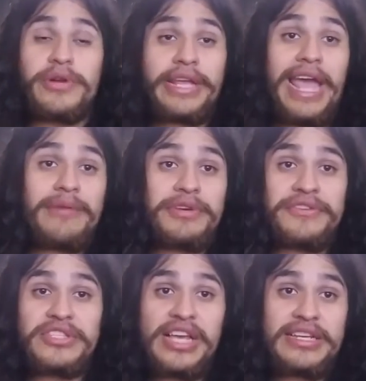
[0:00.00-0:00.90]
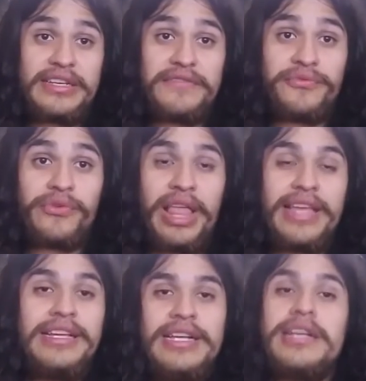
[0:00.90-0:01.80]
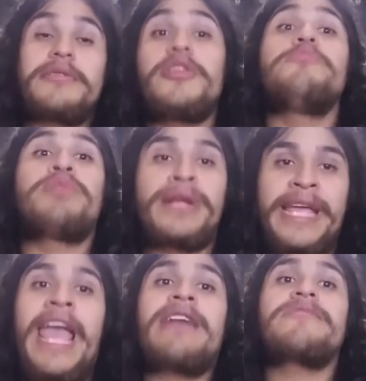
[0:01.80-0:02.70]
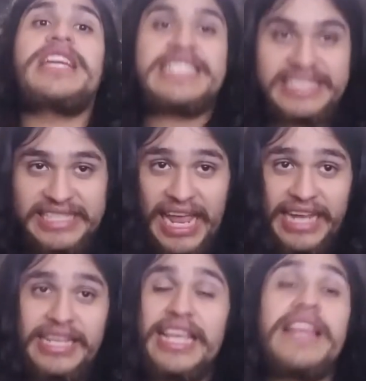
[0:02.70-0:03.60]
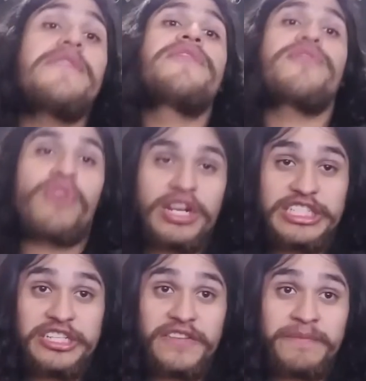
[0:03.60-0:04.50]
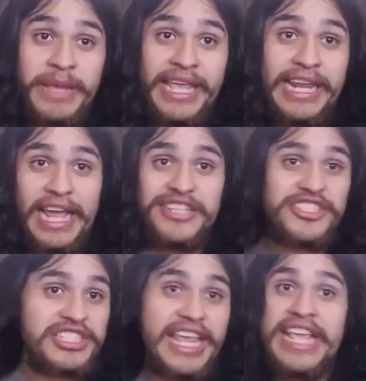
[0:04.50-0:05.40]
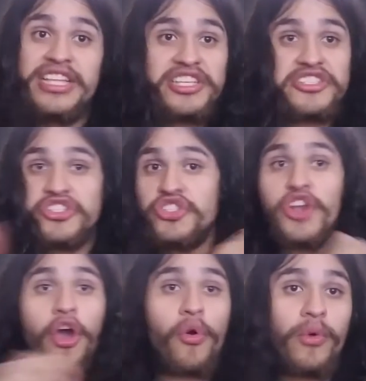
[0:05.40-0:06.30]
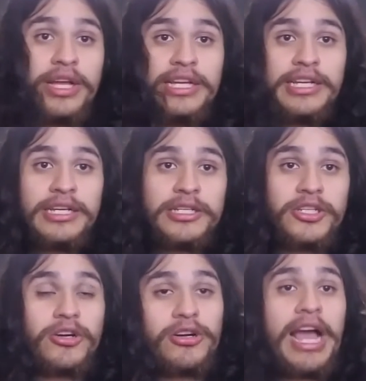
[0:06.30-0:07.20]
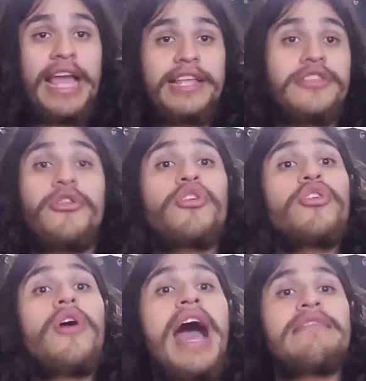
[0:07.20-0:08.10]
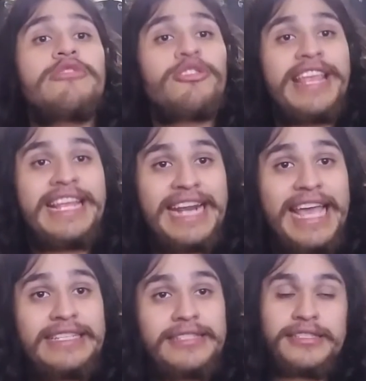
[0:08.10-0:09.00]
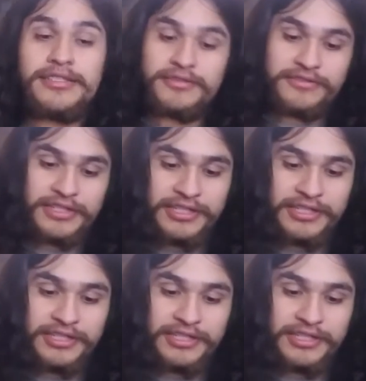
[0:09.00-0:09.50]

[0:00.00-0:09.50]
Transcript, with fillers: you put a camera inside in front. Eh, you put a camera inside in front of me, and I just English no, no. I yo no hablo inglés.